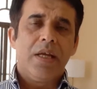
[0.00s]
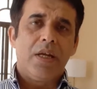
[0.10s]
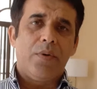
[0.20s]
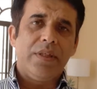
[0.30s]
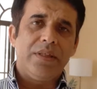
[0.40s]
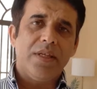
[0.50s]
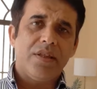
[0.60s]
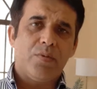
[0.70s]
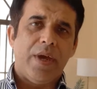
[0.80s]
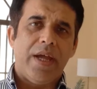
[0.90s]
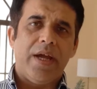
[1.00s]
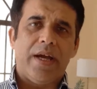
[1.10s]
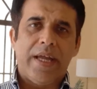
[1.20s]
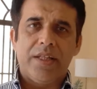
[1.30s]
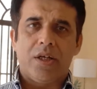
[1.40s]
Now in this way,
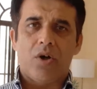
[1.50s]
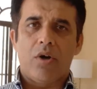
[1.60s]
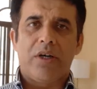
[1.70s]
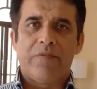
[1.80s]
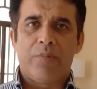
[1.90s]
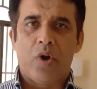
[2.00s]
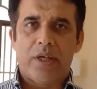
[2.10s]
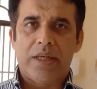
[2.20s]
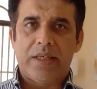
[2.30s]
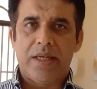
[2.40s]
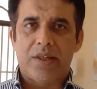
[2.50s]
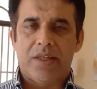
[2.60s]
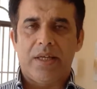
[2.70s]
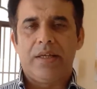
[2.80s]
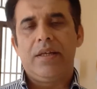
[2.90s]
again the cognitive blocking kicks
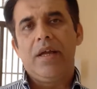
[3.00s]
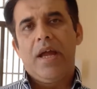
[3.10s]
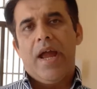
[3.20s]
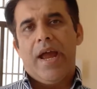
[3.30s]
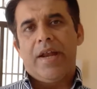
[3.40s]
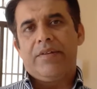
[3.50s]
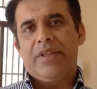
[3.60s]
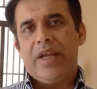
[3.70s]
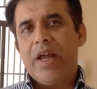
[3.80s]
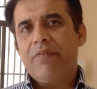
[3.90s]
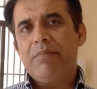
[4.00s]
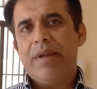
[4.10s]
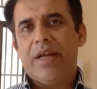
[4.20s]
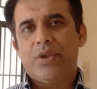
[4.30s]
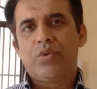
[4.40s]
in, and there we
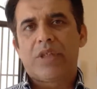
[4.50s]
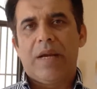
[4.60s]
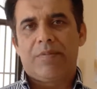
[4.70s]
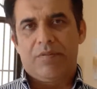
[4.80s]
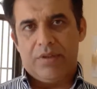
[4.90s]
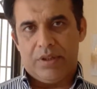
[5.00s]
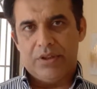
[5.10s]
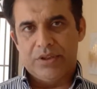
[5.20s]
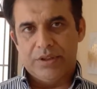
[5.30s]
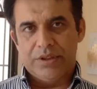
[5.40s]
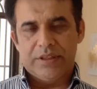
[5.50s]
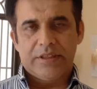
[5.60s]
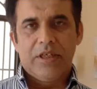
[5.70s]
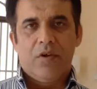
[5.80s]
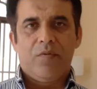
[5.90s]
make two types of
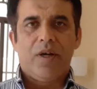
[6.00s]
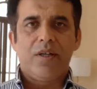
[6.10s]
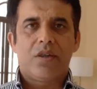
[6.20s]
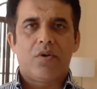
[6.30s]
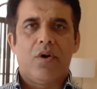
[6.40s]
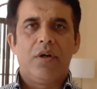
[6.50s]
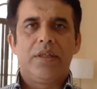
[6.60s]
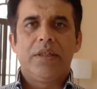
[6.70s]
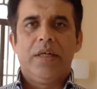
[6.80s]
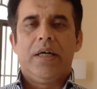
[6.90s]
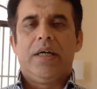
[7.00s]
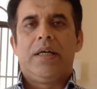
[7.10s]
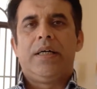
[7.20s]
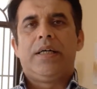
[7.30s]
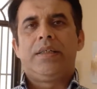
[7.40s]
decisions. One is called
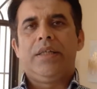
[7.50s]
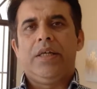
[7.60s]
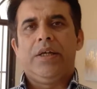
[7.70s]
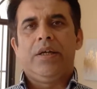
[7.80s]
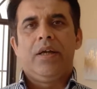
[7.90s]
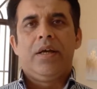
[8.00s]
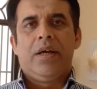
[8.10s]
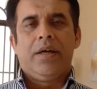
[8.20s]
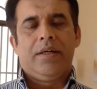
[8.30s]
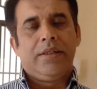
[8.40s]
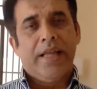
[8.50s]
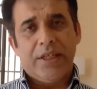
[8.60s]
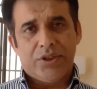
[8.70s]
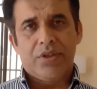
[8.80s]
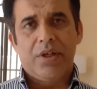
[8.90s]
the
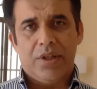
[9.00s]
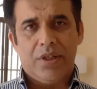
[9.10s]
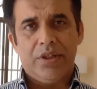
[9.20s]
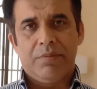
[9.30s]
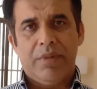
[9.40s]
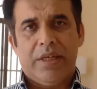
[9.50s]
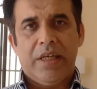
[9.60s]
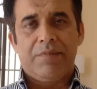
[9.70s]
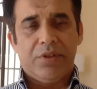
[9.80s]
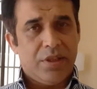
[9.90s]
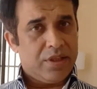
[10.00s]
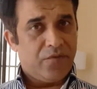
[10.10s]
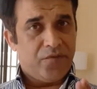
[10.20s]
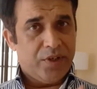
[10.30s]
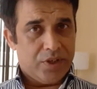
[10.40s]
natural decision making, which is the
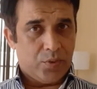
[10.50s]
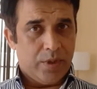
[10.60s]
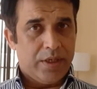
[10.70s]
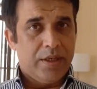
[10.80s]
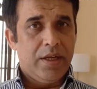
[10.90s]
first one.